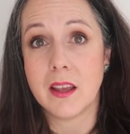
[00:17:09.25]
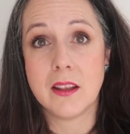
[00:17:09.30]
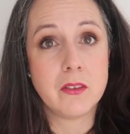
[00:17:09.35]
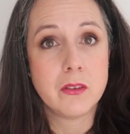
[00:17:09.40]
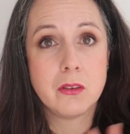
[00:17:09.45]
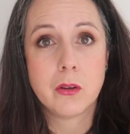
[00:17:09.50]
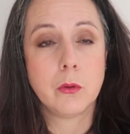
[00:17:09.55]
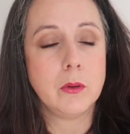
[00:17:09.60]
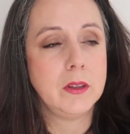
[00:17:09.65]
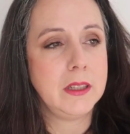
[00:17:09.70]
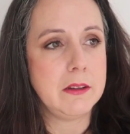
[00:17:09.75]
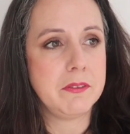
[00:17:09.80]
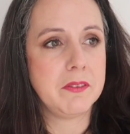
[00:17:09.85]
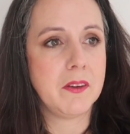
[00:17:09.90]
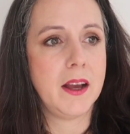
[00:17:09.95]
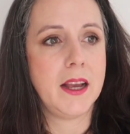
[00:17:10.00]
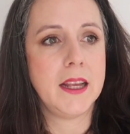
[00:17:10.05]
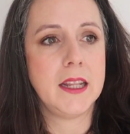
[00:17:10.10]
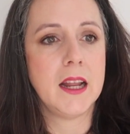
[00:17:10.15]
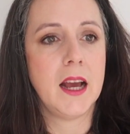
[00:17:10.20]
It's totally
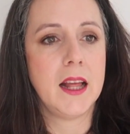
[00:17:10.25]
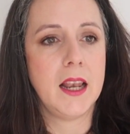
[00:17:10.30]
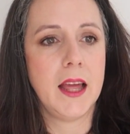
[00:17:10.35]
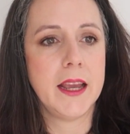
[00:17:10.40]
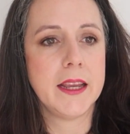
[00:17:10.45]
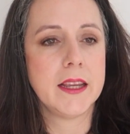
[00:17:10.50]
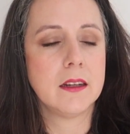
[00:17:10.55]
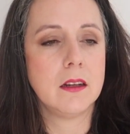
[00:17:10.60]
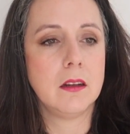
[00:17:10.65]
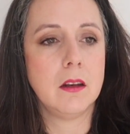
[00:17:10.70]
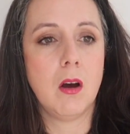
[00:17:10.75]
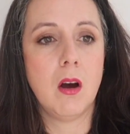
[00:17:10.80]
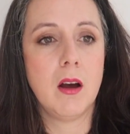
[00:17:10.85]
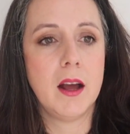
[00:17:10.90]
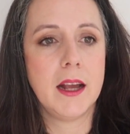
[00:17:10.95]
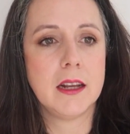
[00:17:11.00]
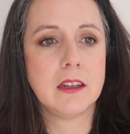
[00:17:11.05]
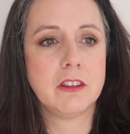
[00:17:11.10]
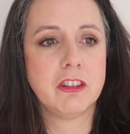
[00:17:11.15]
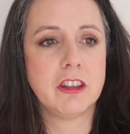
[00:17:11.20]
fine. I like it a lot,
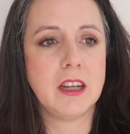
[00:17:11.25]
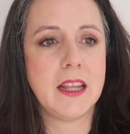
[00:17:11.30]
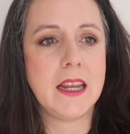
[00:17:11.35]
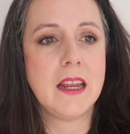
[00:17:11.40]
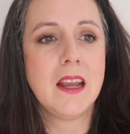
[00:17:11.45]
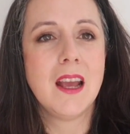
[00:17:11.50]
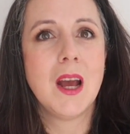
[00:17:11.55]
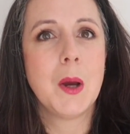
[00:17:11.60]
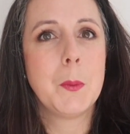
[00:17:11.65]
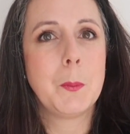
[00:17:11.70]
actually.